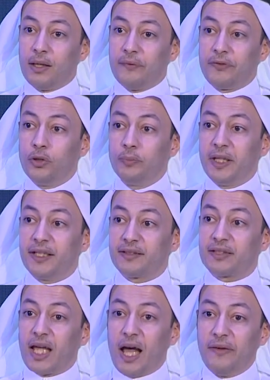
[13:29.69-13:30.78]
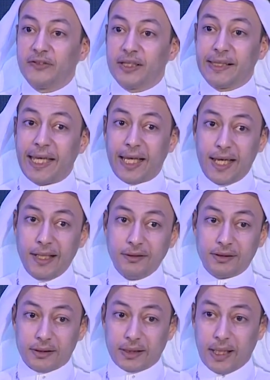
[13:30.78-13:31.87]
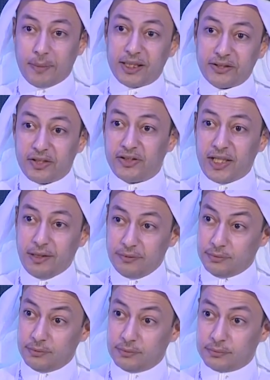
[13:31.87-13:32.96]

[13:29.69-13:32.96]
few minutes after they enter the emergency,